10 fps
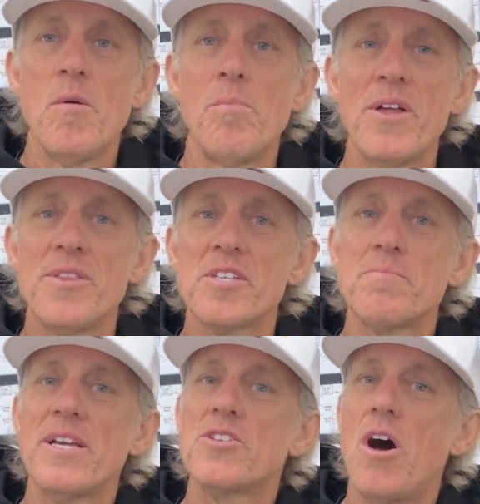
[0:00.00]
but this
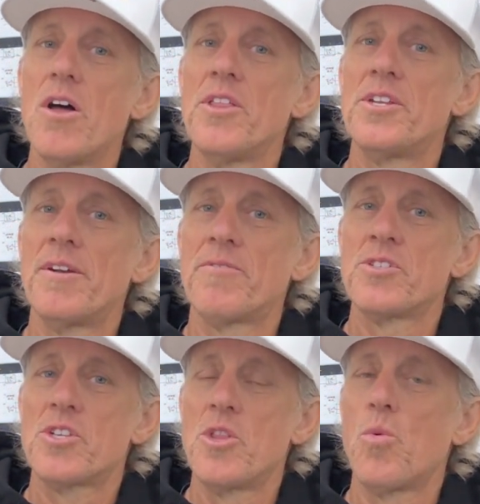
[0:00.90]
makes all the
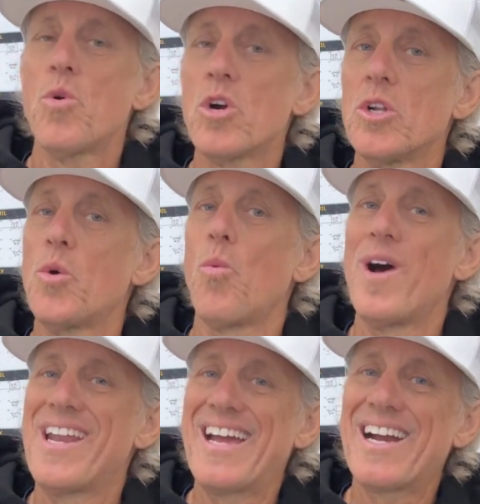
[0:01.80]
difference in the world
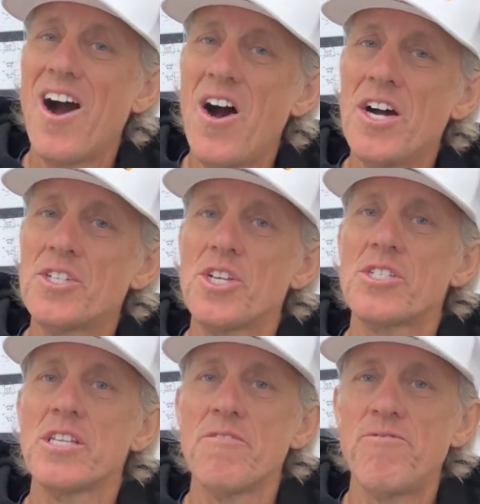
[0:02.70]
when I
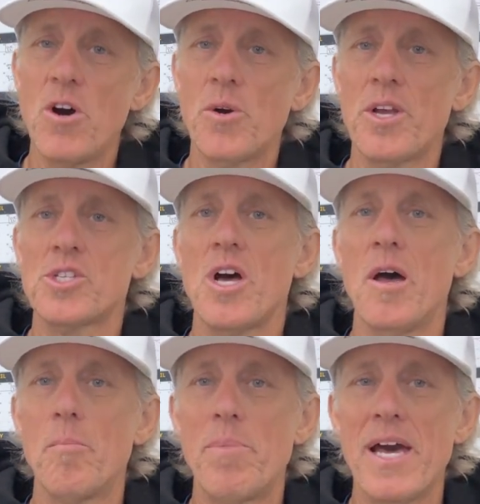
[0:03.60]
consciously focus
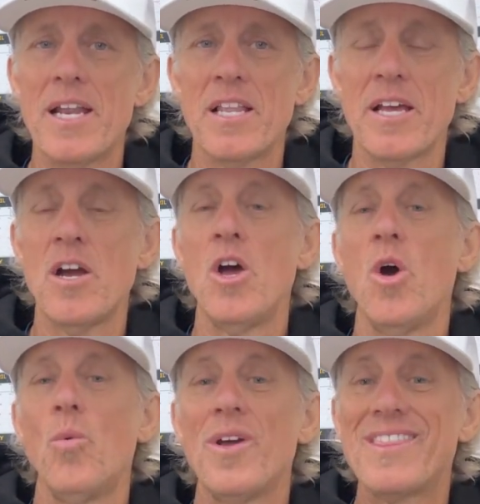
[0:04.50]
on pedaling
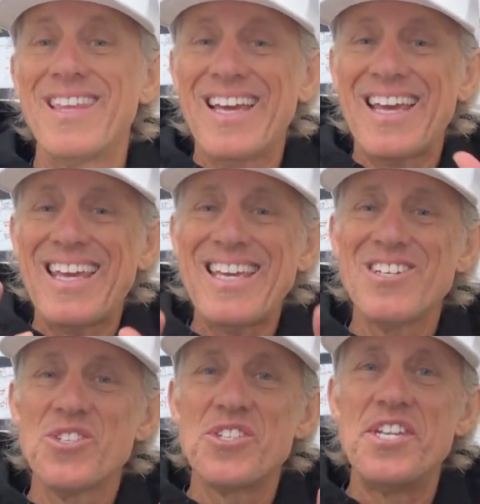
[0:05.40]
with the
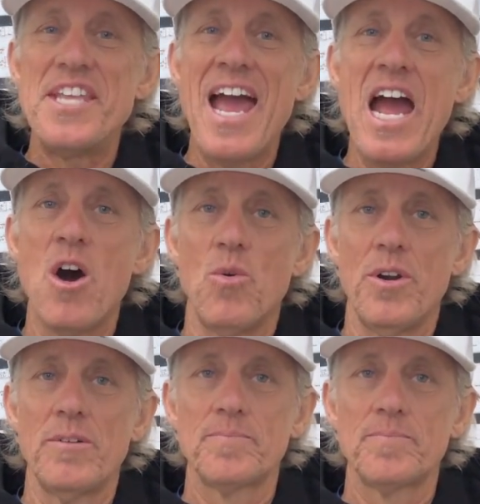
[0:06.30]
heels down.